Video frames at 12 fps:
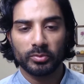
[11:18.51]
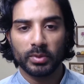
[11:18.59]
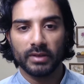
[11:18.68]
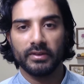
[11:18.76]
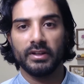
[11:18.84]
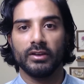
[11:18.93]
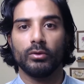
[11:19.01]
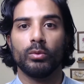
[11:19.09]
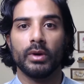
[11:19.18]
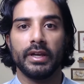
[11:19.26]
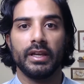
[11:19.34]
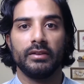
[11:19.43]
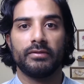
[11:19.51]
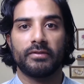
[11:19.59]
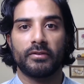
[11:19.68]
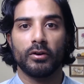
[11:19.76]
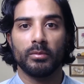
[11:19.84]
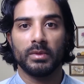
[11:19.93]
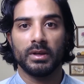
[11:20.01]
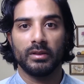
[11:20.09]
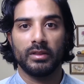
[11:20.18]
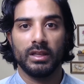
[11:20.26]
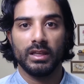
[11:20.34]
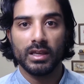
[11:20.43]
pivoting away from
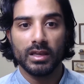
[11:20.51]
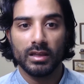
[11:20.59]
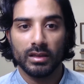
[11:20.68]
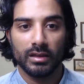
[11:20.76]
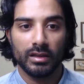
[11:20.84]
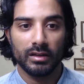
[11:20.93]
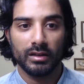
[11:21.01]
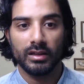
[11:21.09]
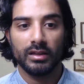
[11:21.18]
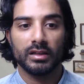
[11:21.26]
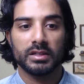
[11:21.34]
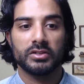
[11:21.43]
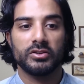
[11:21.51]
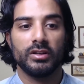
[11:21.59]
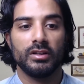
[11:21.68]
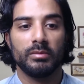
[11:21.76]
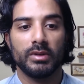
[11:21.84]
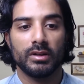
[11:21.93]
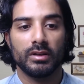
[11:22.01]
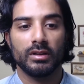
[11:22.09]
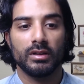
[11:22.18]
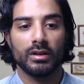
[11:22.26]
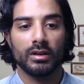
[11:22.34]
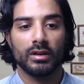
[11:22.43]
the E in ESG, I mean,
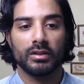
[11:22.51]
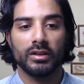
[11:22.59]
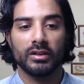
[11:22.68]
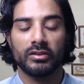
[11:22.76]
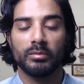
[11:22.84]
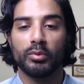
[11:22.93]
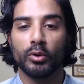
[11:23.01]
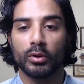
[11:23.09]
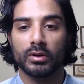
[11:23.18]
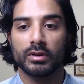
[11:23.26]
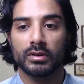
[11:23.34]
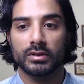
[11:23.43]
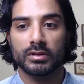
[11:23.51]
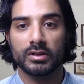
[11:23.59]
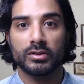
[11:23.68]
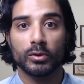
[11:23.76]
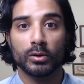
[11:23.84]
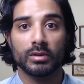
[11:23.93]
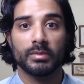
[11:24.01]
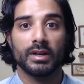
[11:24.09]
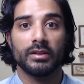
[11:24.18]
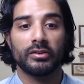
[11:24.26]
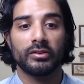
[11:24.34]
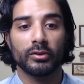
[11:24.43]
I think it's important to talk
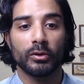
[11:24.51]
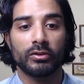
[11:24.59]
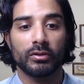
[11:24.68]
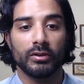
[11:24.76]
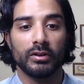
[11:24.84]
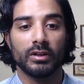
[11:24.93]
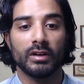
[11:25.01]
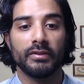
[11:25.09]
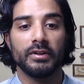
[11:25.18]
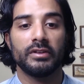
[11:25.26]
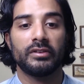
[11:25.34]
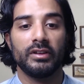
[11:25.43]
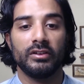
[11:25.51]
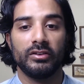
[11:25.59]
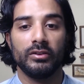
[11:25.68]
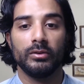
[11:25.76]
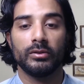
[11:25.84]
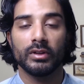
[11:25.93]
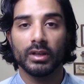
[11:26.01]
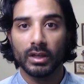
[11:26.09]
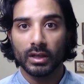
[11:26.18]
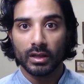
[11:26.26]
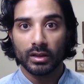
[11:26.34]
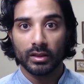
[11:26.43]
about the social and governance issues
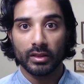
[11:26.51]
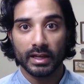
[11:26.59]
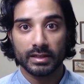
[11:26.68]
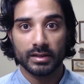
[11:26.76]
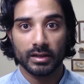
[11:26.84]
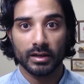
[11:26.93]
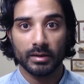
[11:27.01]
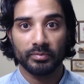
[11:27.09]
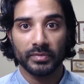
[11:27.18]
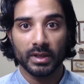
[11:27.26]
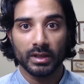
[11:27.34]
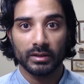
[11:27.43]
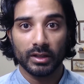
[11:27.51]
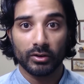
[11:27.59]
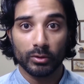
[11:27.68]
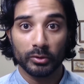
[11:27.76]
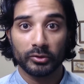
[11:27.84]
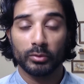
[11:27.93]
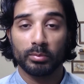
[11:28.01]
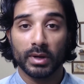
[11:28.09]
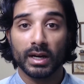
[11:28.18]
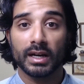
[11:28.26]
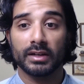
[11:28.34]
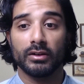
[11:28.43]
that are also
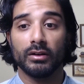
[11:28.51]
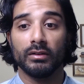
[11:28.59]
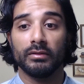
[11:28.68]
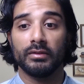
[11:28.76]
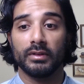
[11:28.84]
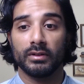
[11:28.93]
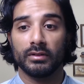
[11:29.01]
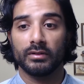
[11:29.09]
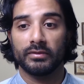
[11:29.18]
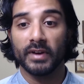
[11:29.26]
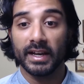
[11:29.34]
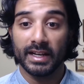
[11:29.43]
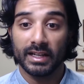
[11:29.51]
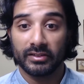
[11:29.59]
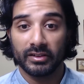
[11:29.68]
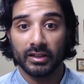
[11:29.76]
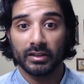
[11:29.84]
part of financing.